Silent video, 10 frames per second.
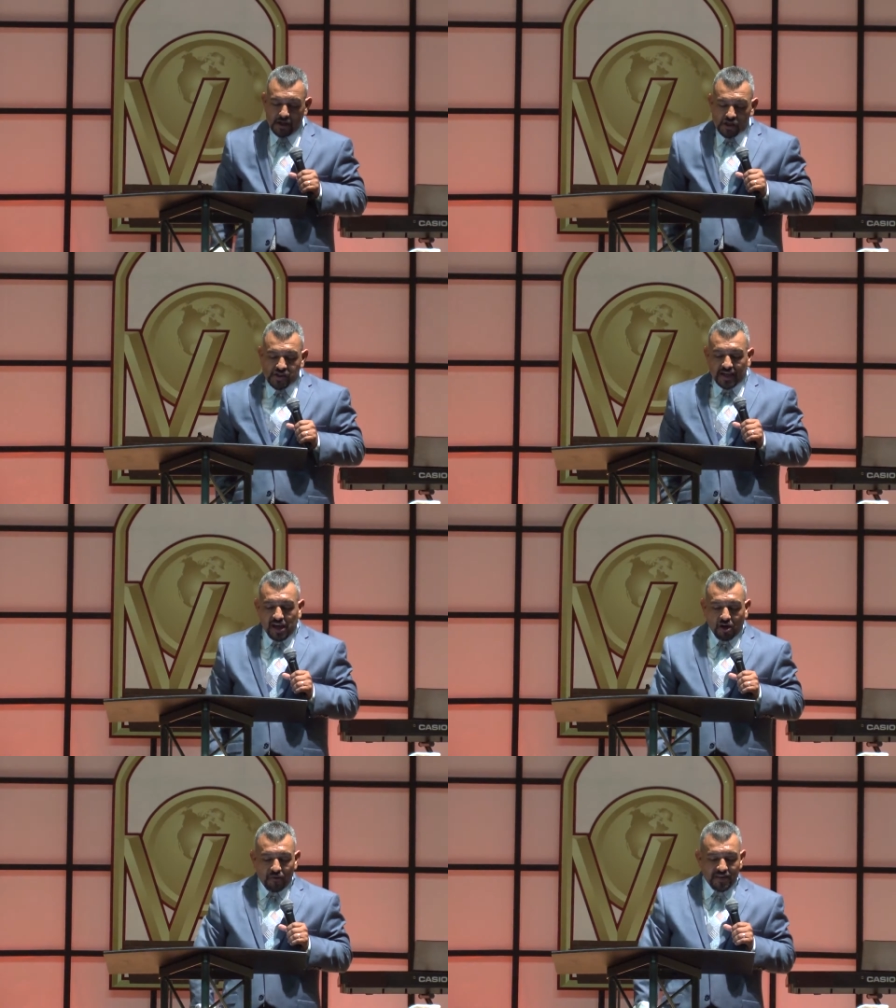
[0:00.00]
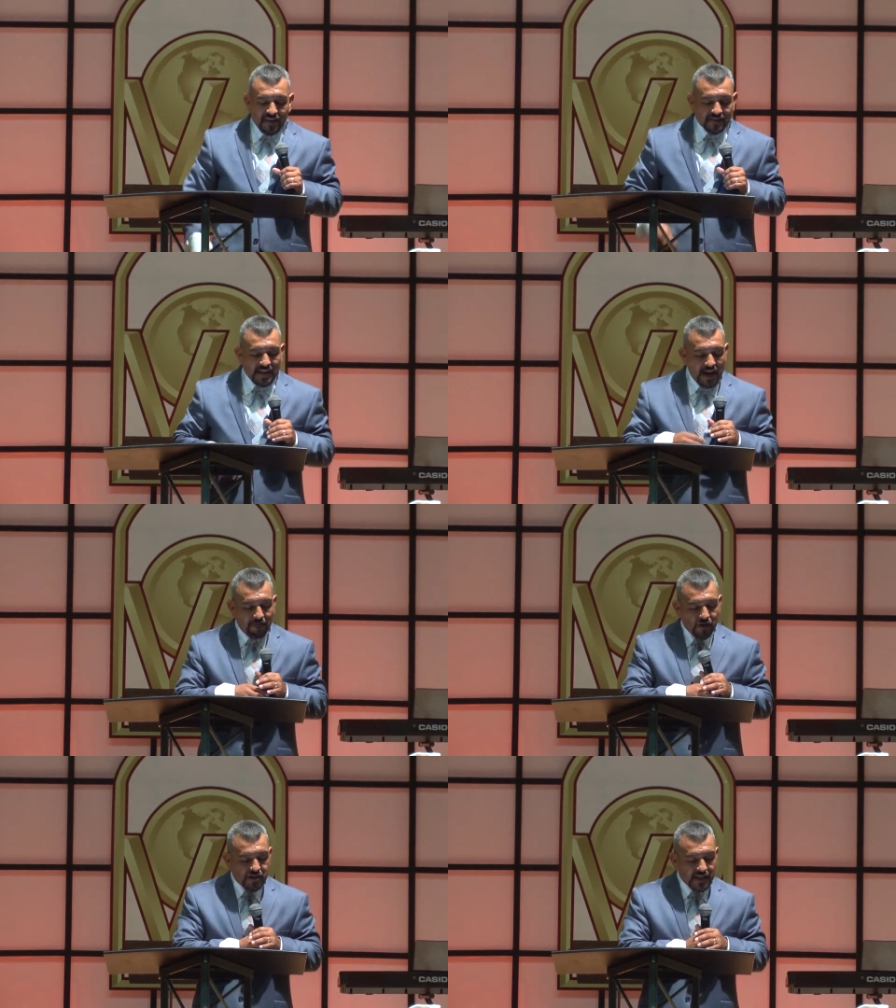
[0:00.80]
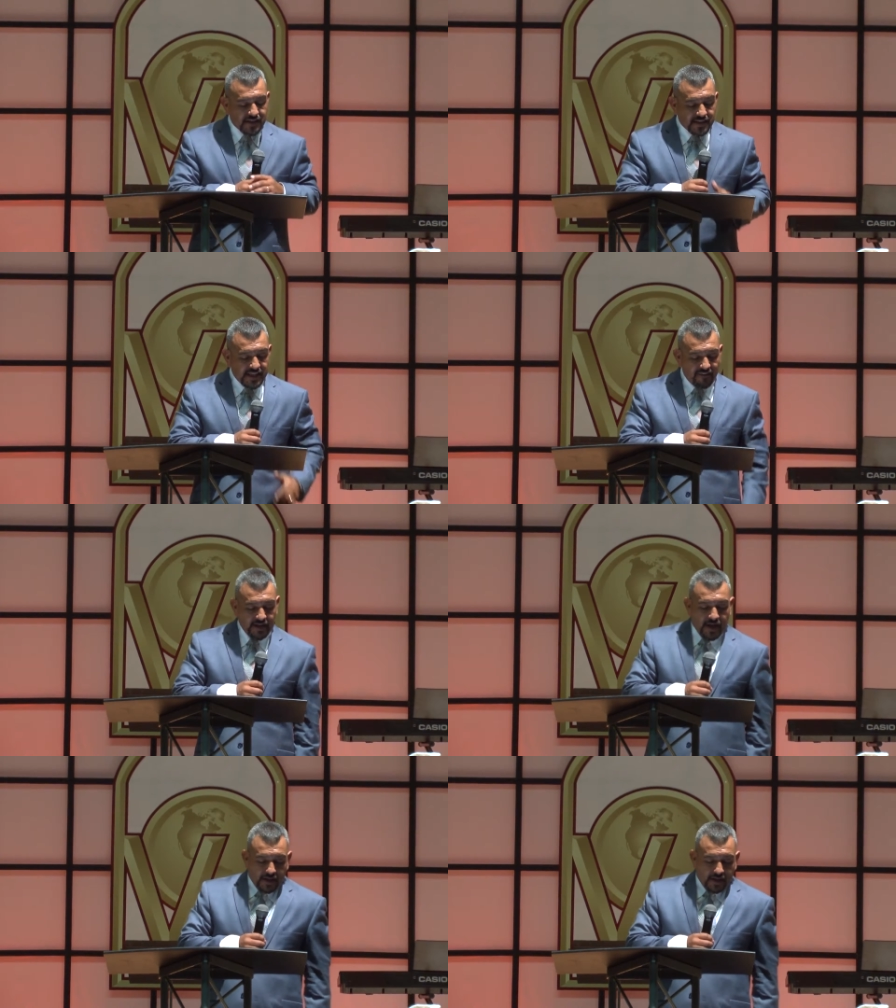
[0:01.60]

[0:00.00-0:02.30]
Second Corinthians 9, verse 6 and 7.